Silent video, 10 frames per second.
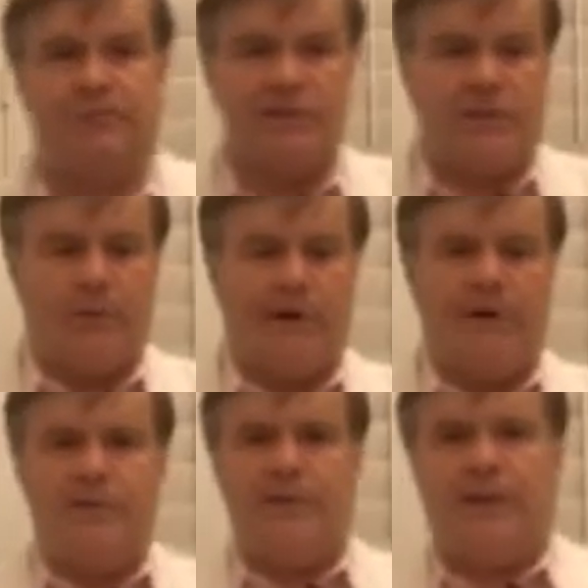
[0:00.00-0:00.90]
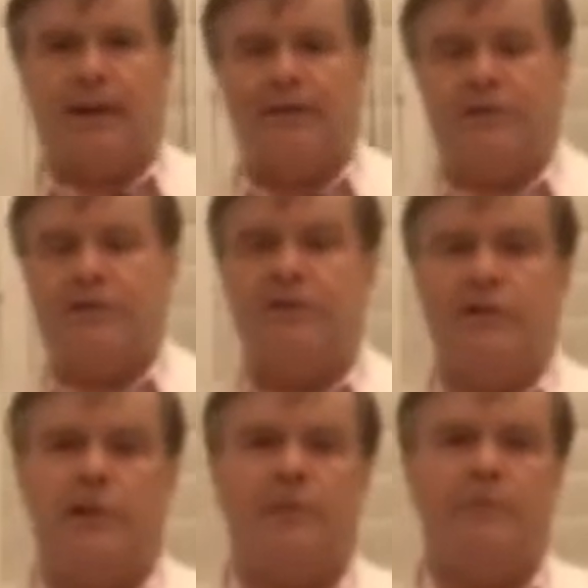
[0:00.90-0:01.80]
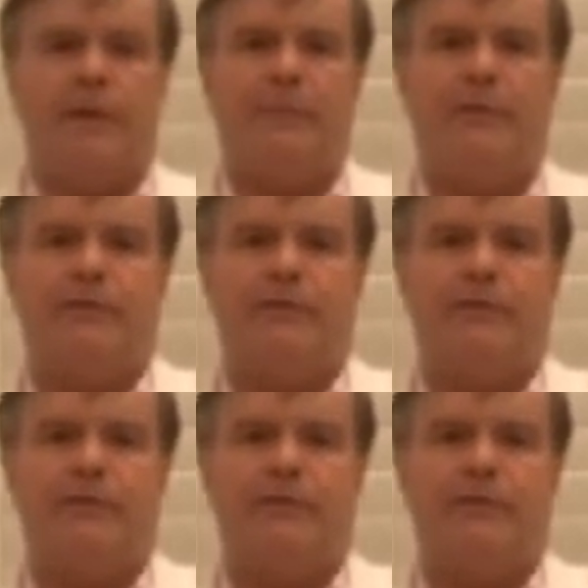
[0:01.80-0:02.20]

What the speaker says: Is it radio? Is it television? Is it a newspaper?